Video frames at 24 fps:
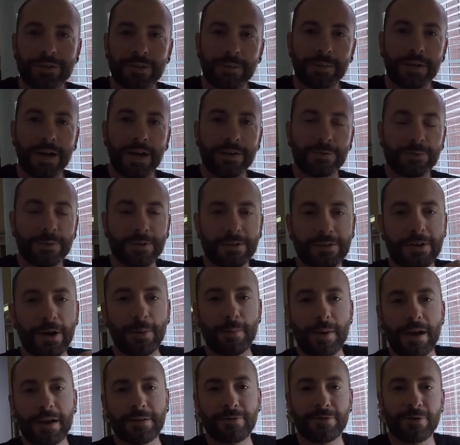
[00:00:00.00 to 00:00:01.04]
guys? We just got
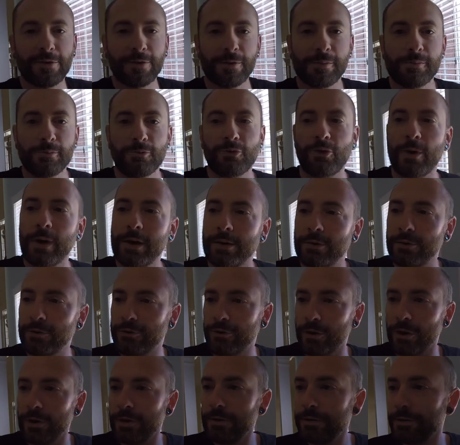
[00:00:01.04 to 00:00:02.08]
back from Trader
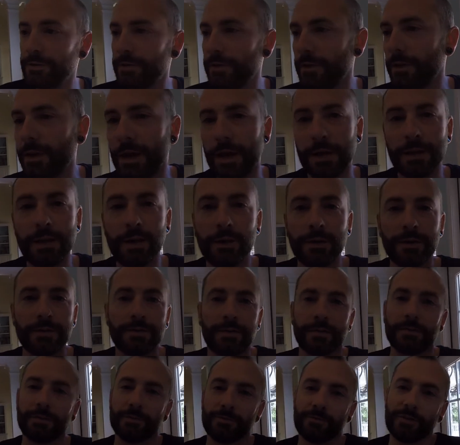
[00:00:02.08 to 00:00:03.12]
Joe's. I know this
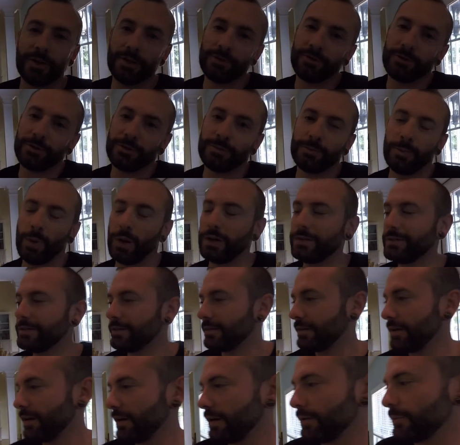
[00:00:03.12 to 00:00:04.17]
isn't fishing, but
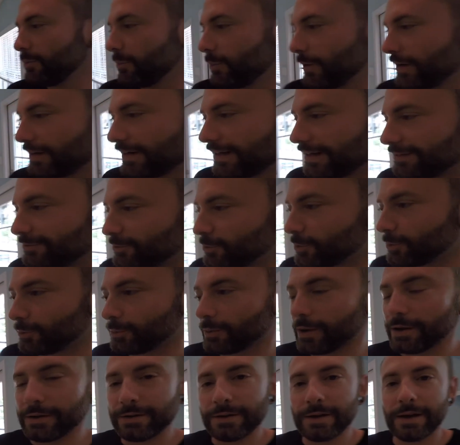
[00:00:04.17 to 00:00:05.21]
uh, we're going to give you a
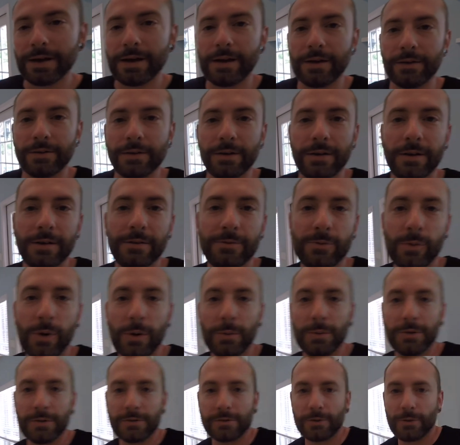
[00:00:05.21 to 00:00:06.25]
rundown of what
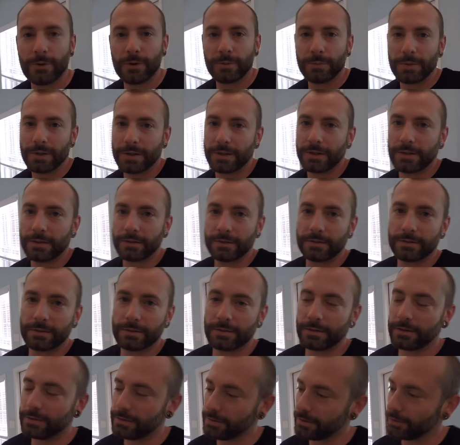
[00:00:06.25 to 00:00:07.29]
we scored because it's